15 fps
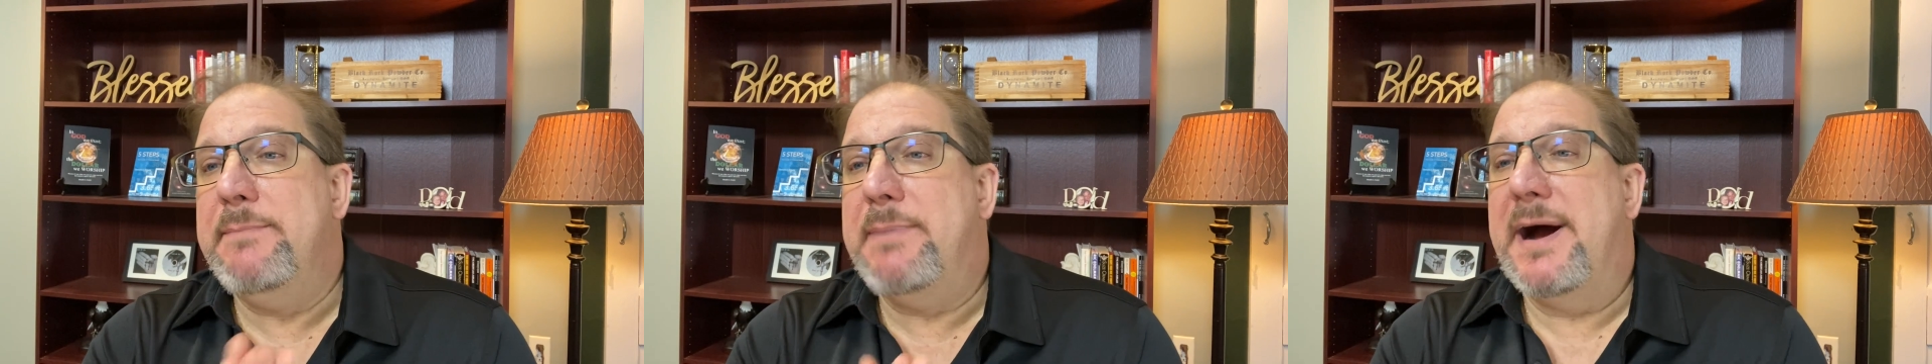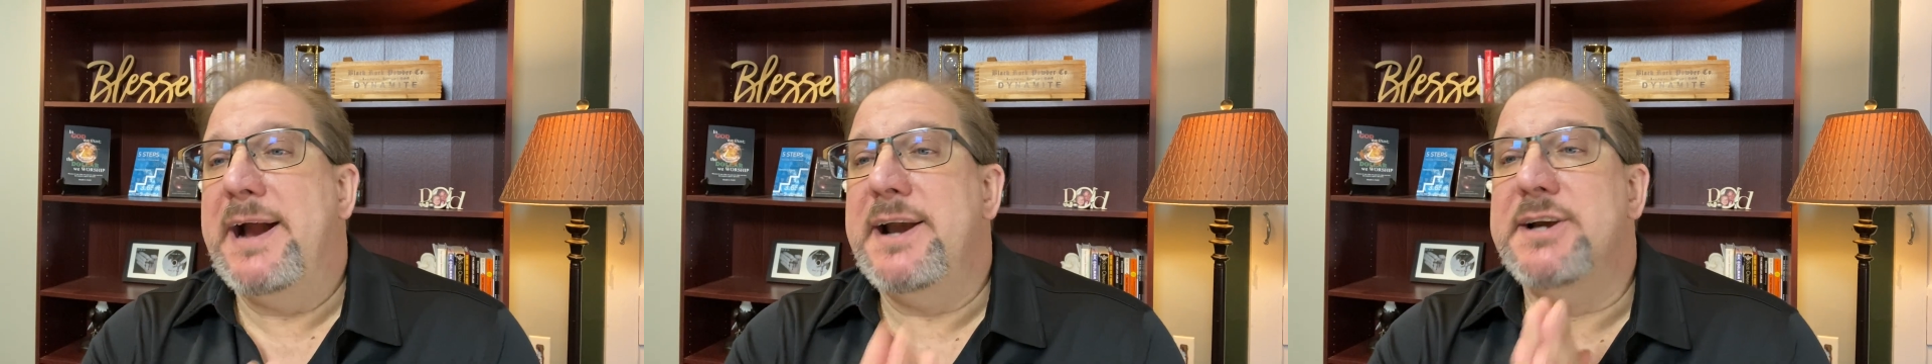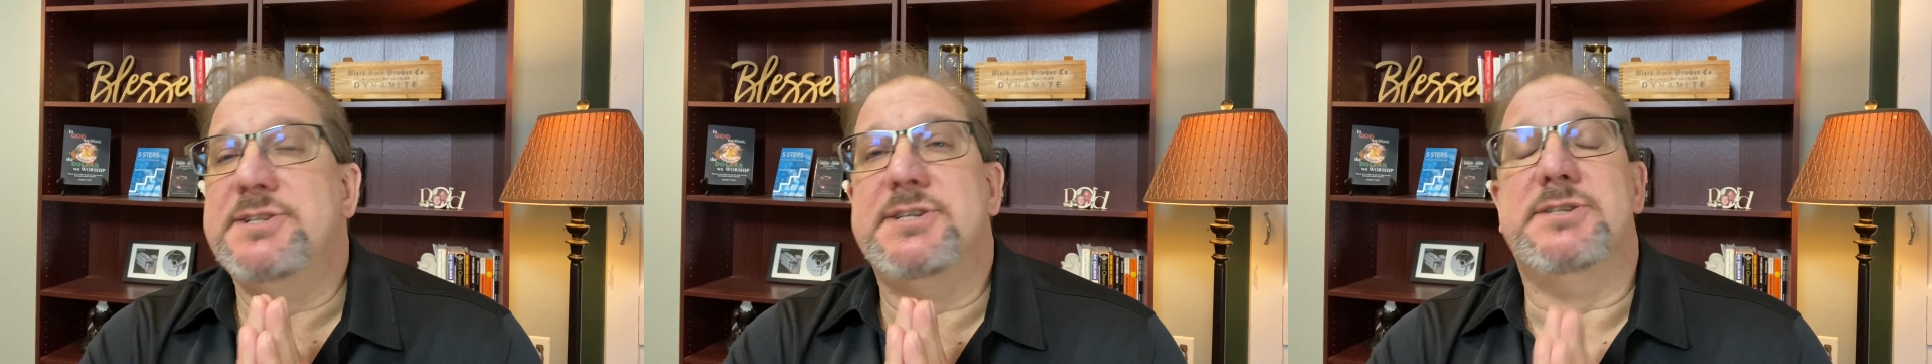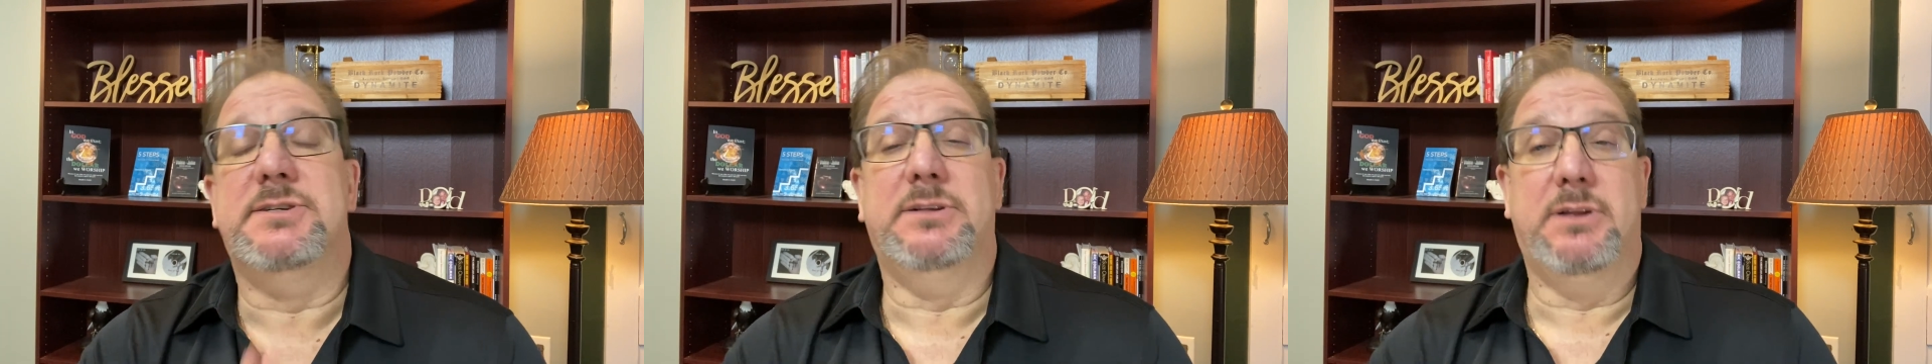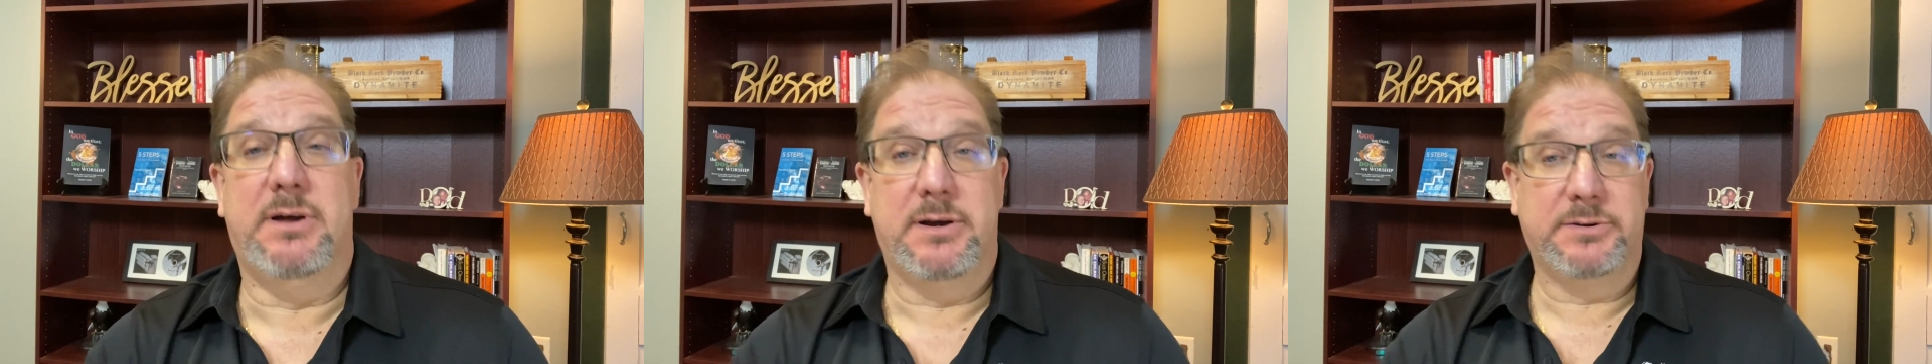buyers as a
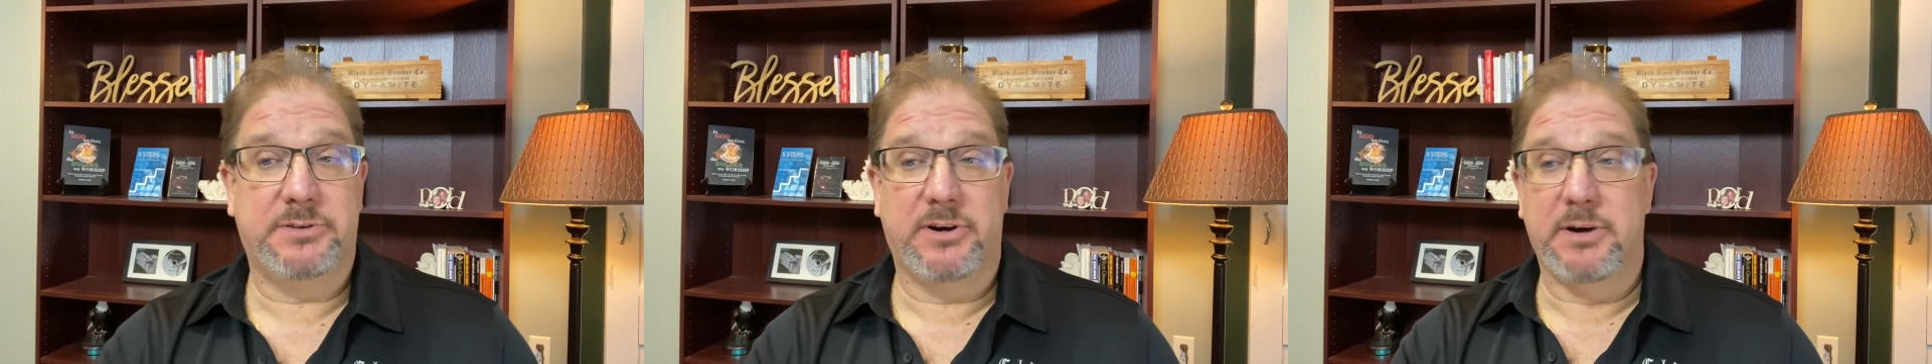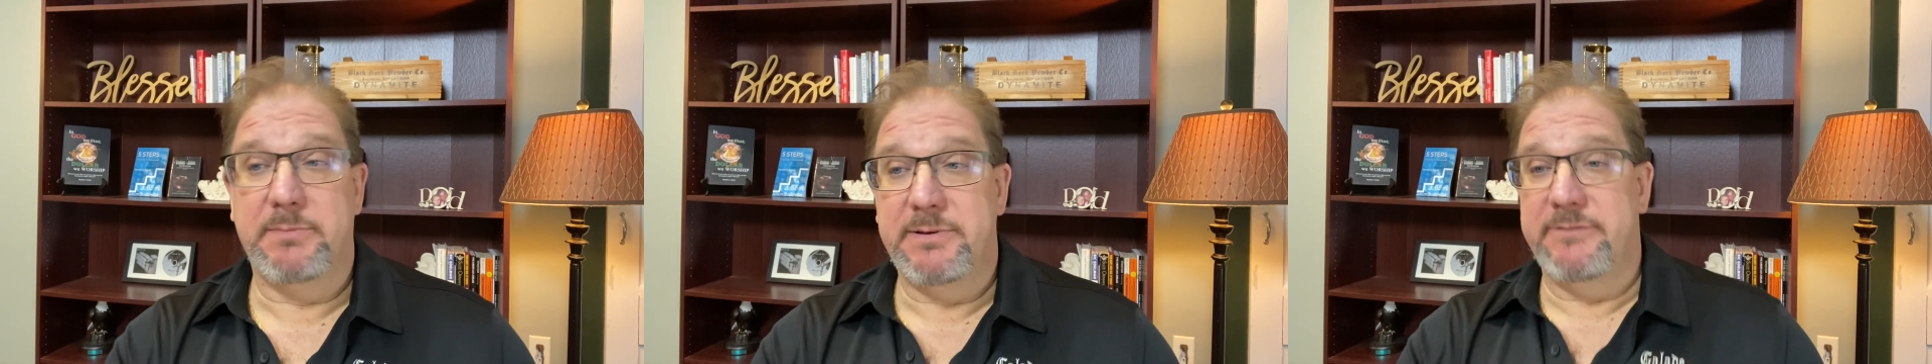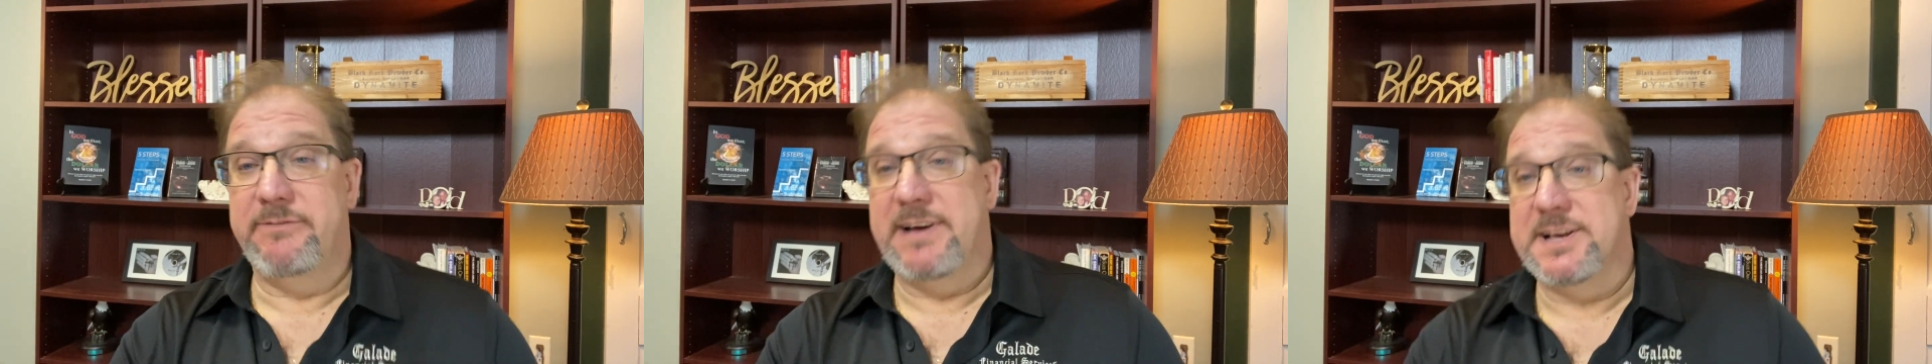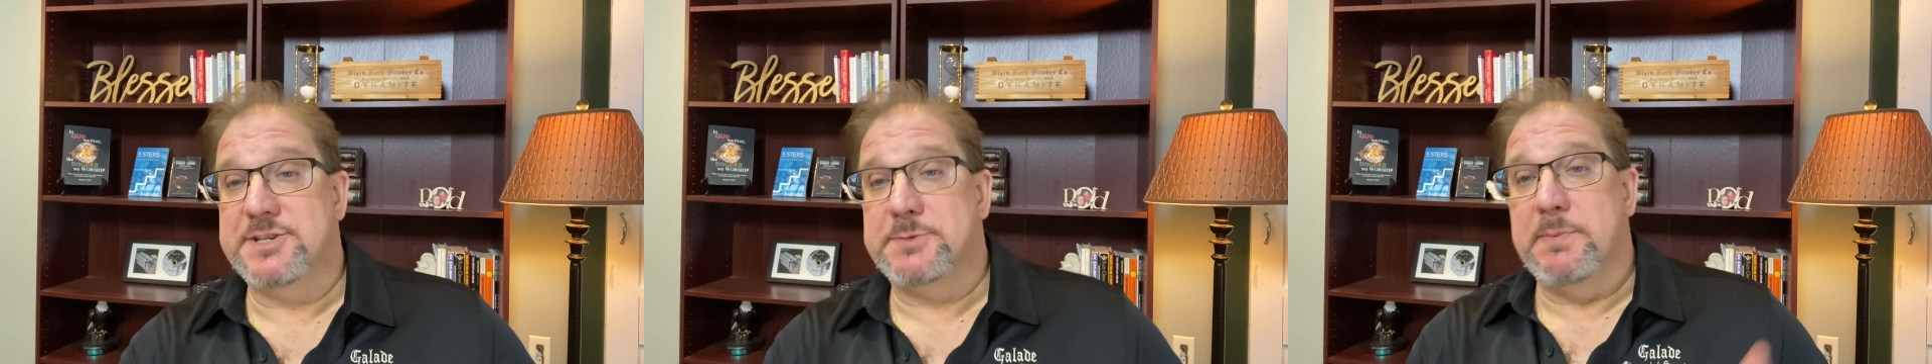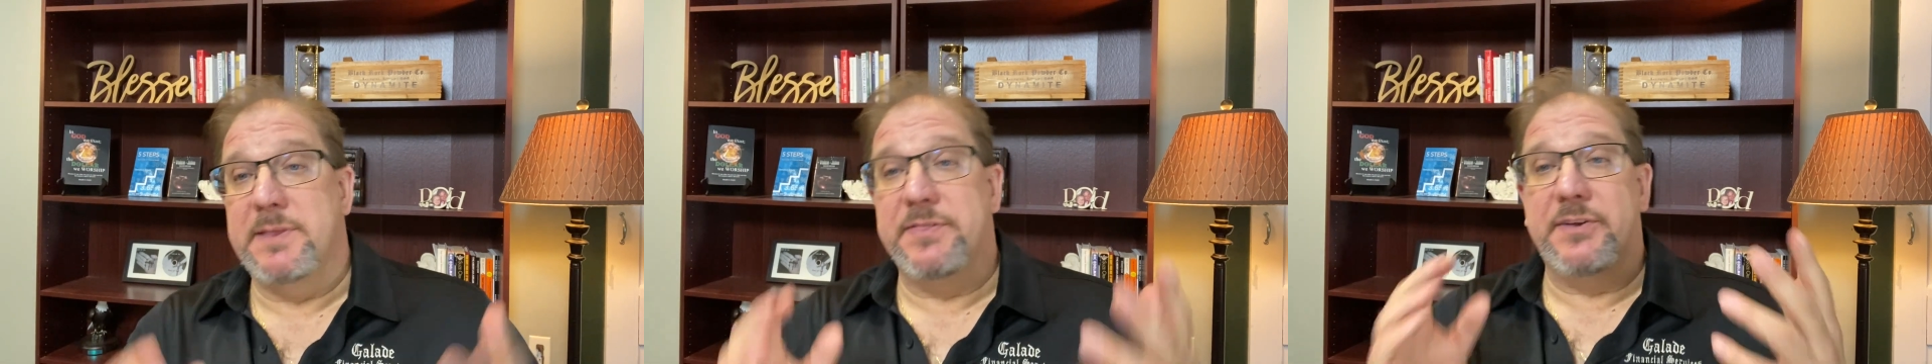long-term
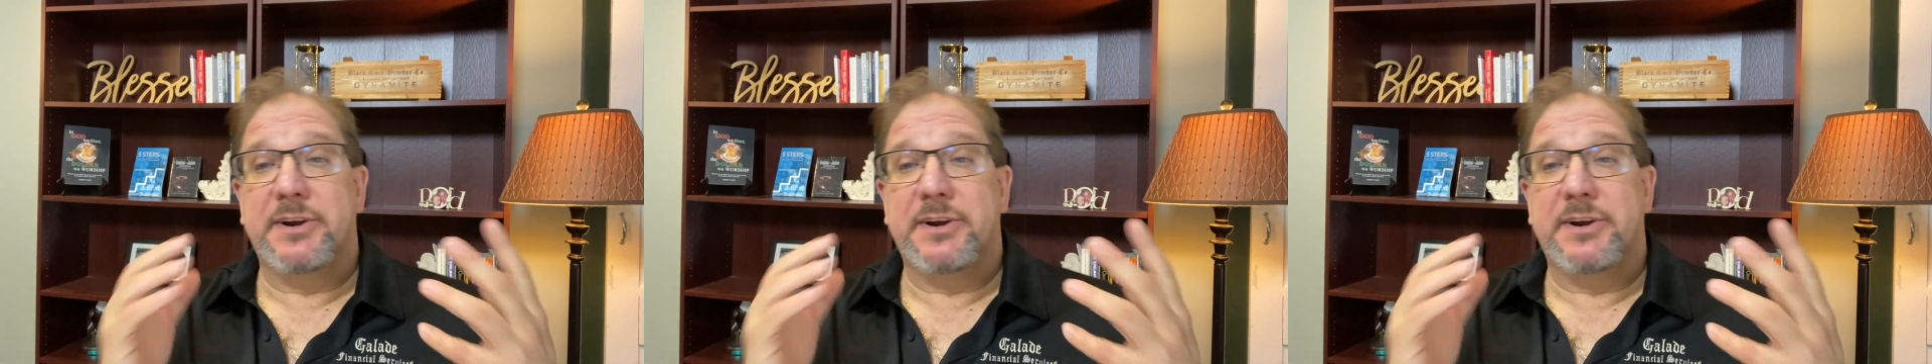investment.